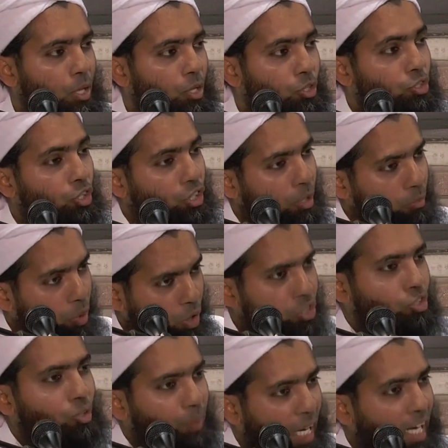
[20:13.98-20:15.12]
So the more
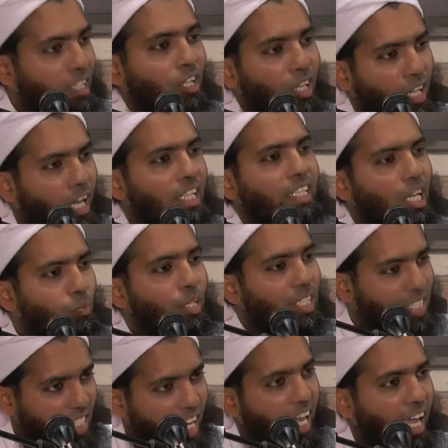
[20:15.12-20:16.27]
Subhanallah that we
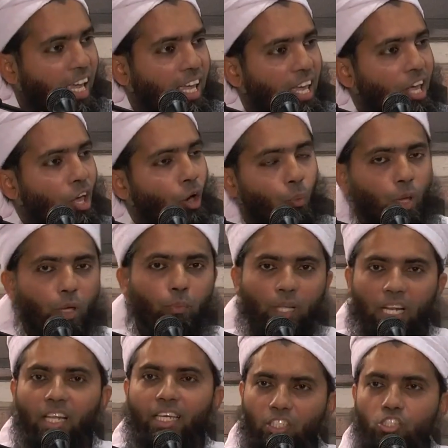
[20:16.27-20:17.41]
say, we
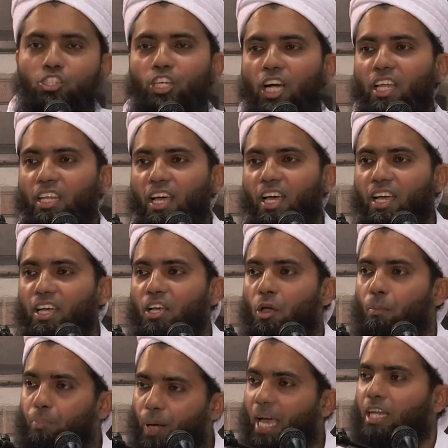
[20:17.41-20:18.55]
will inshallah
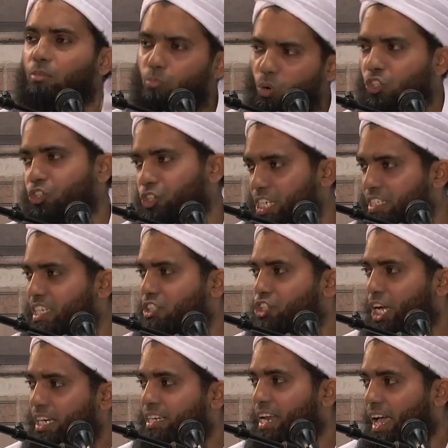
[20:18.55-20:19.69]
plant more trees in
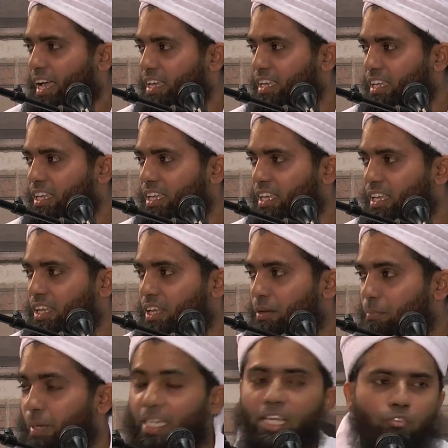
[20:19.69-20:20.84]
Jannah.
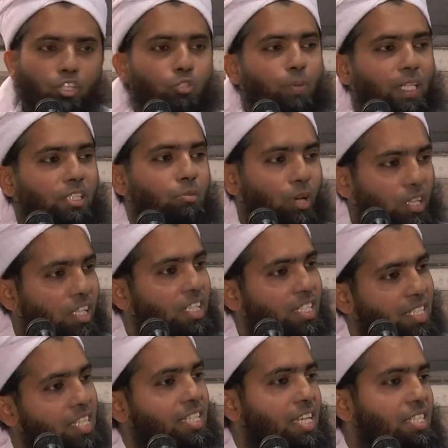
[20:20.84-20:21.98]
My dear respected brothers and
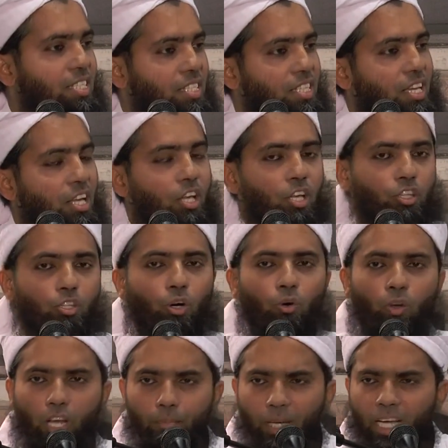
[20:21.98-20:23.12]
sisters, the
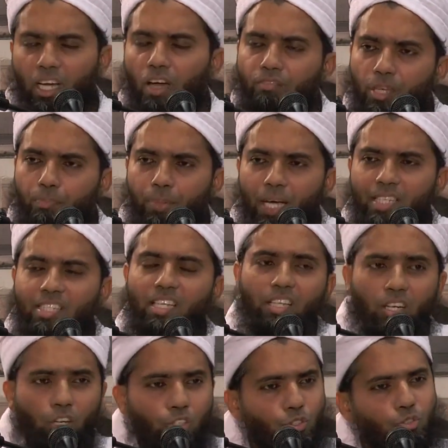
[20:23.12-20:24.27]
ulama of the past and the
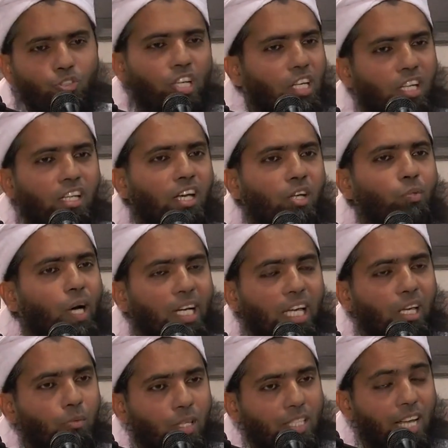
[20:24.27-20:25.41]
Rasul sallallahu
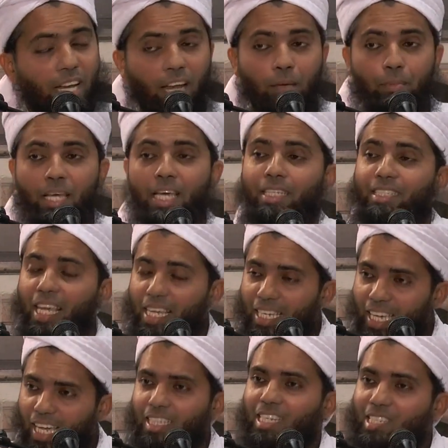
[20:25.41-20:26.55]
alayhi wa sallam, they
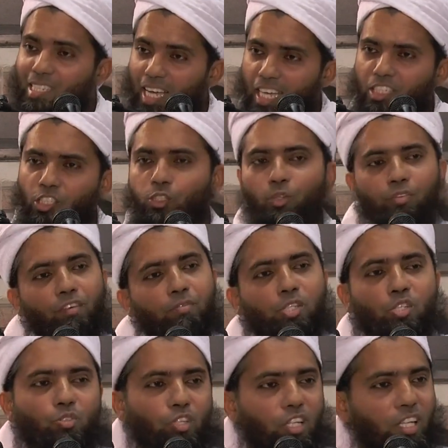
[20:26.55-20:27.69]
get this attitude from
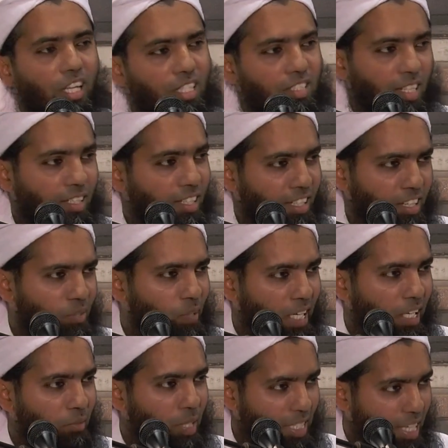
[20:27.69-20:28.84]
Rasulullah sallallahu
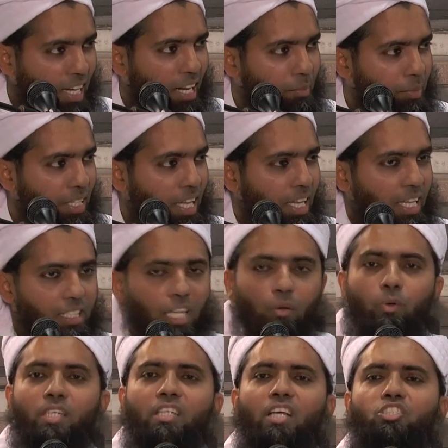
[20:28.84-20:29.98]
alayhi wa sallam. They
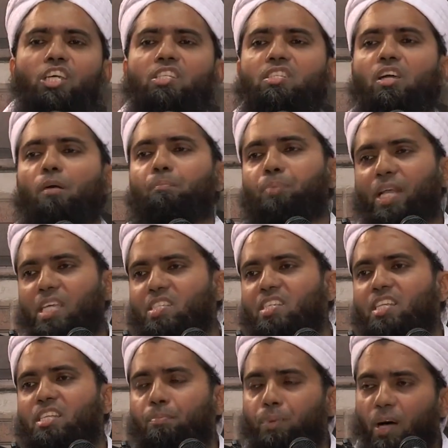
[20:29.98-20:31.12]
were not just
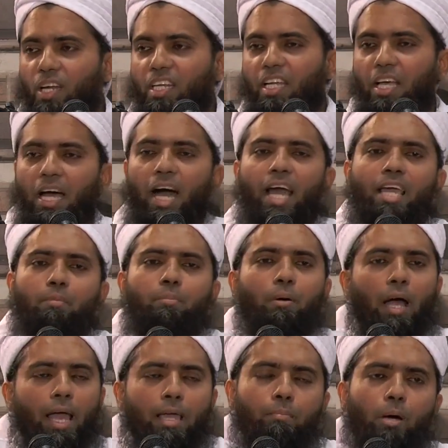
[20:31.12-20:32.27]
complacent upon, I
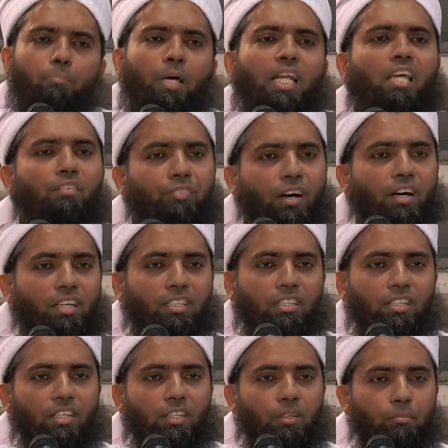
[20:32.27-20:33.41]
am a believer.
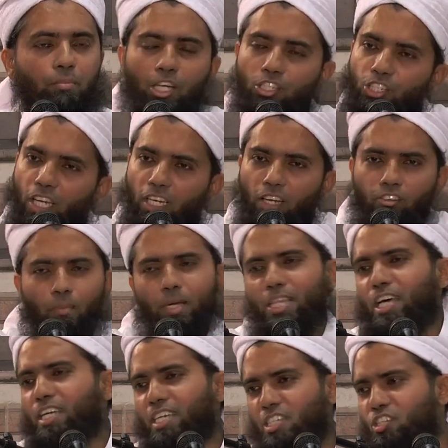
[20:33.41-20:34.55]
MashaAllah,
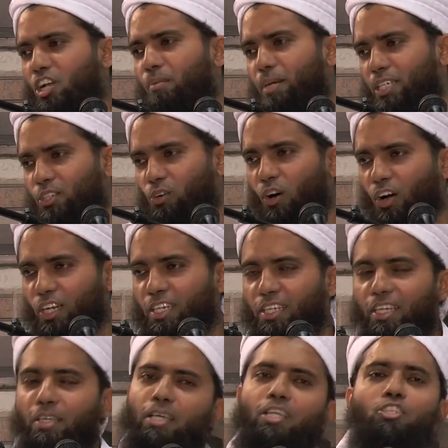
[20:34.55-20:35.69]
Ramadan has come and gone.
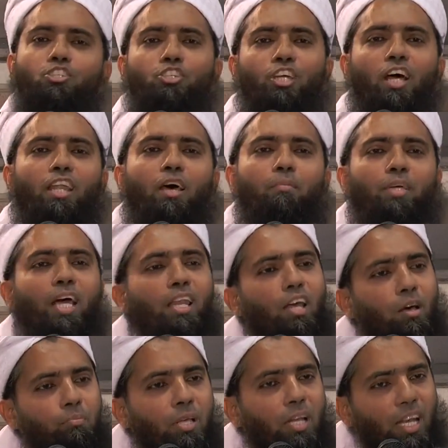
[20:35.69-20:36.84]
Inshallah, may
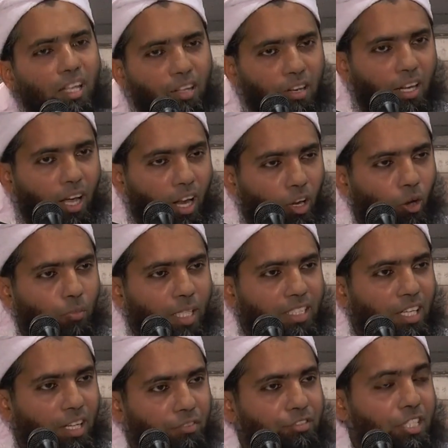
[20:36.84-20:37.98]
Allah allow me to
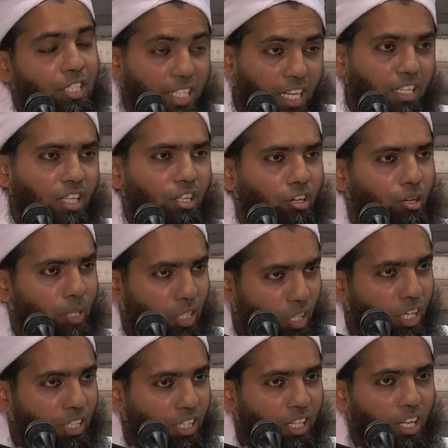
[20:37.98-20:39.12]
live to see another Ramadan.